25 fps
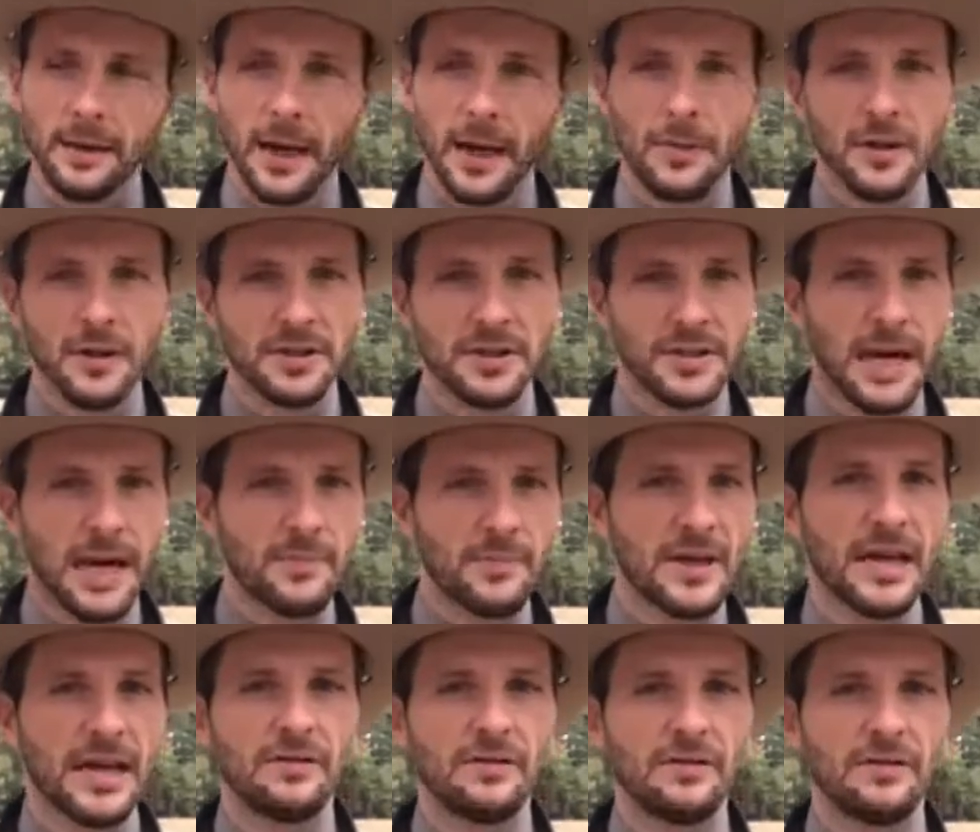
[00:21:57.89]
And this
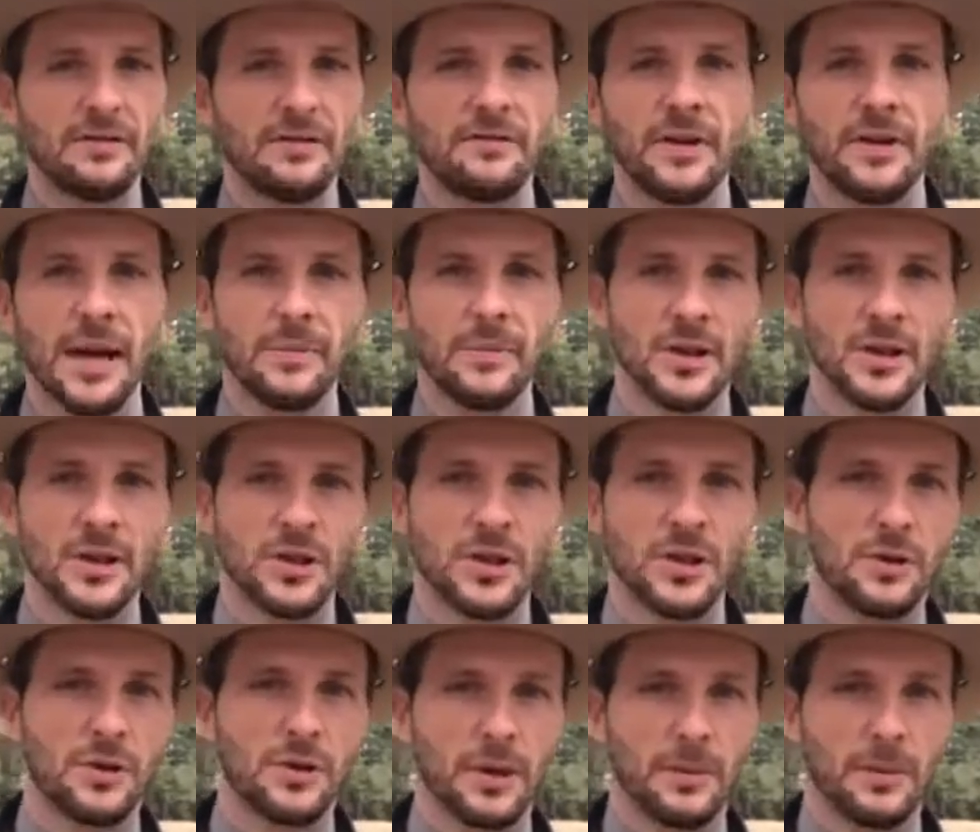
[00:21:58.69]
time they have families with
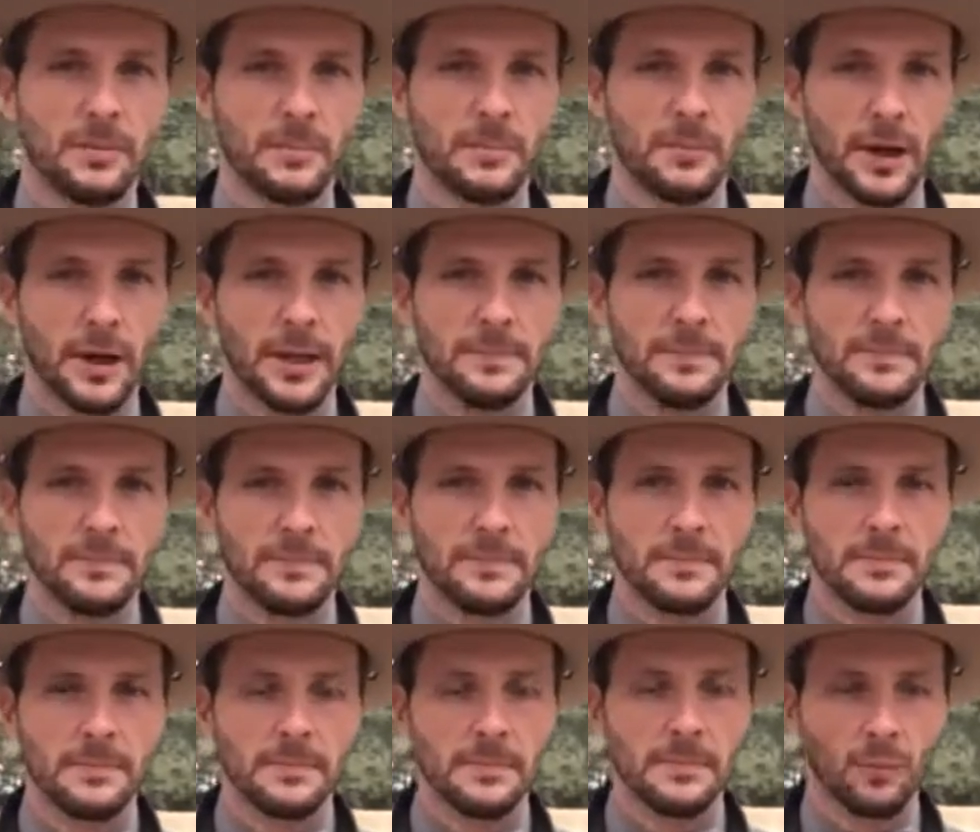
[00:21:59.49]
them, right?
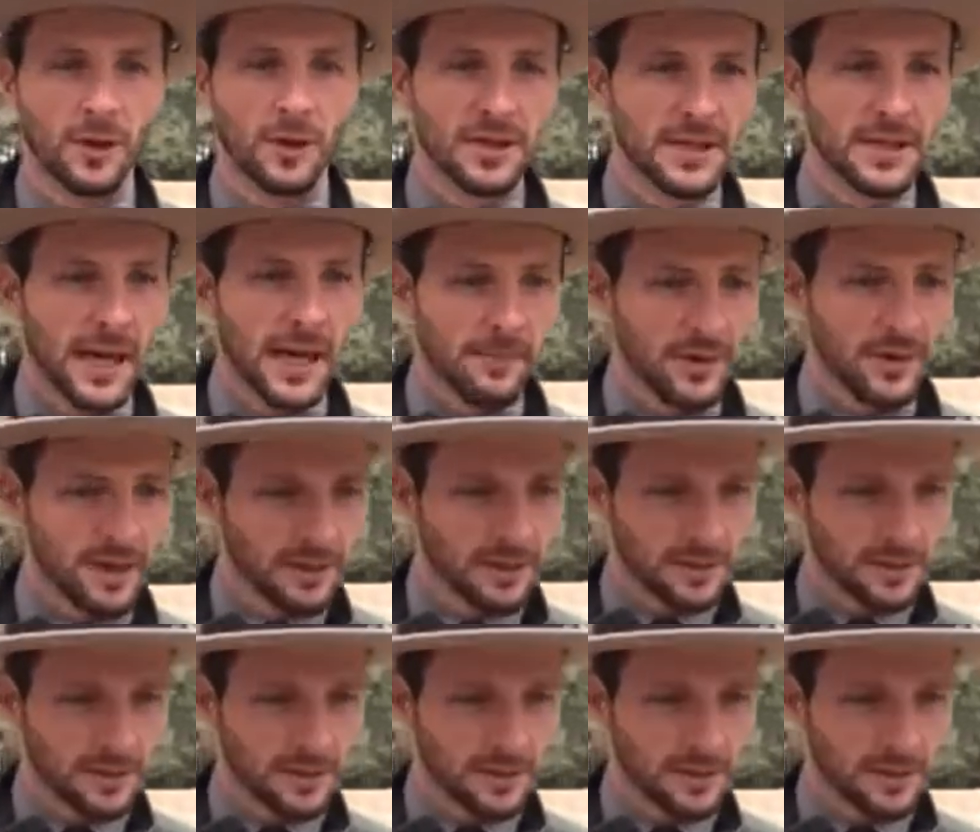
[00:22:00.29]
What does that mean? Does it